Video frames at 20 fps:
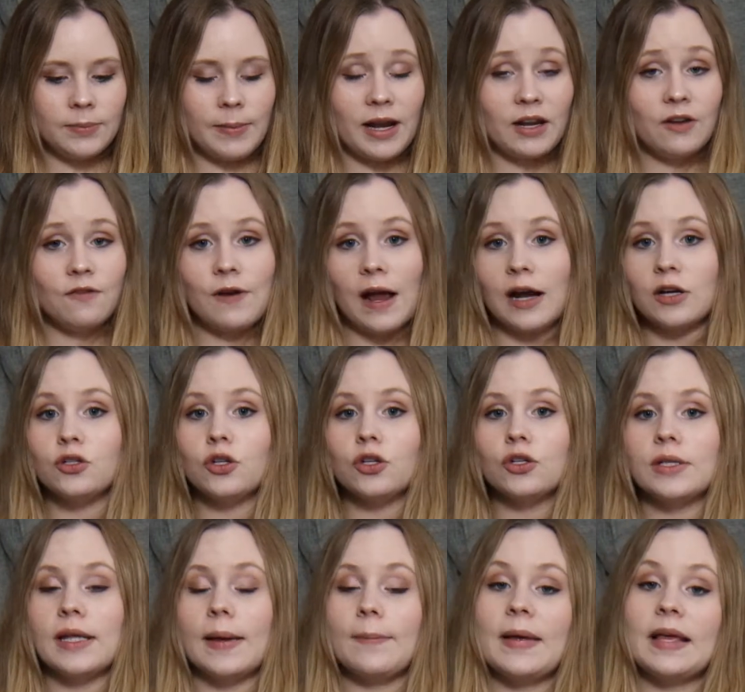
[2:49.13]

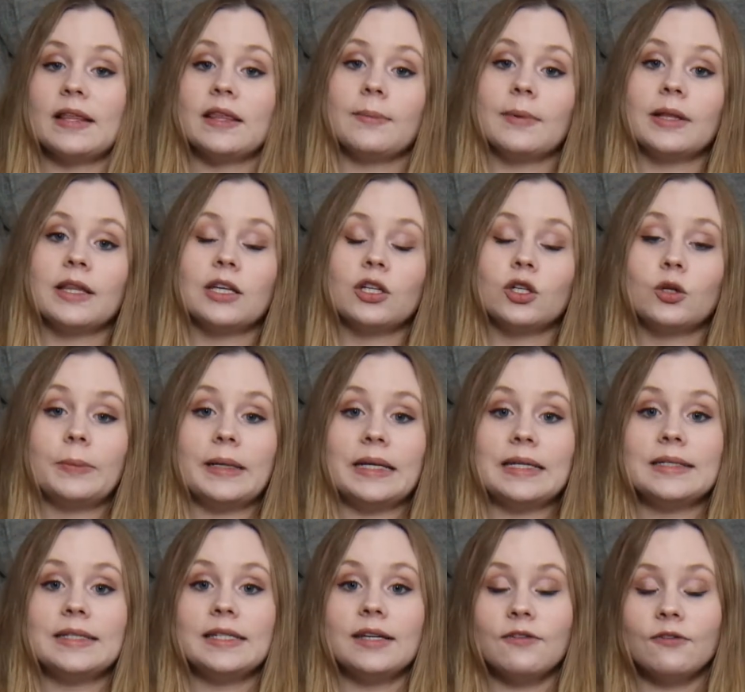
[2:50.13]
manufacturers that make them a little
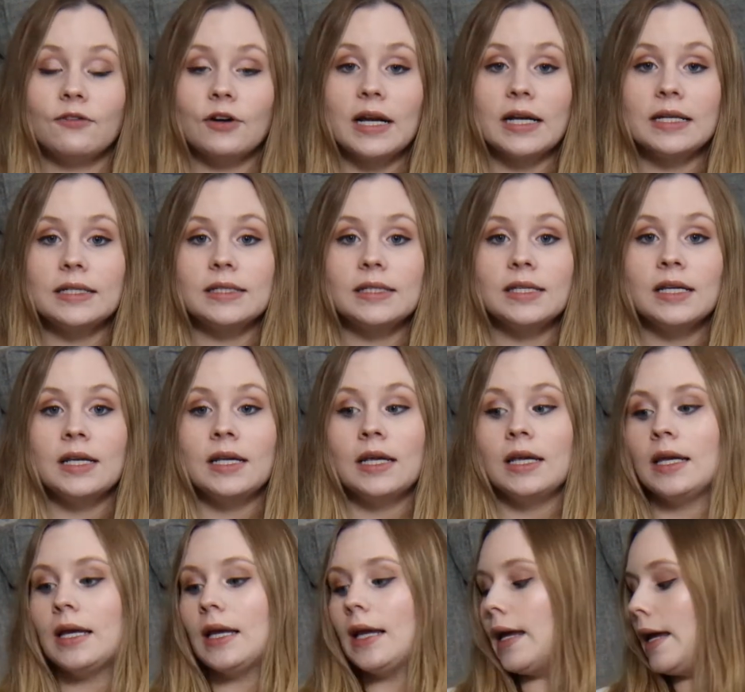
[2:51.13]
bit different
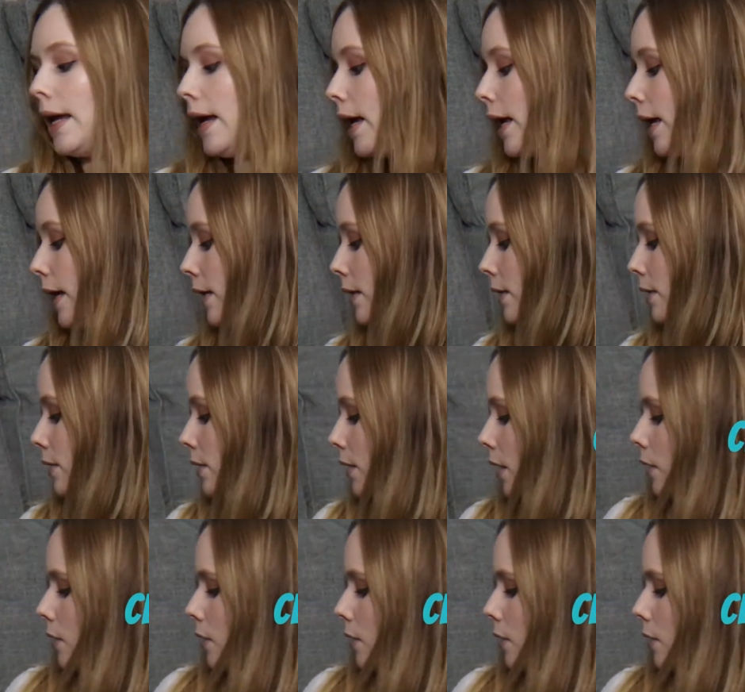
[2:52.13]
and a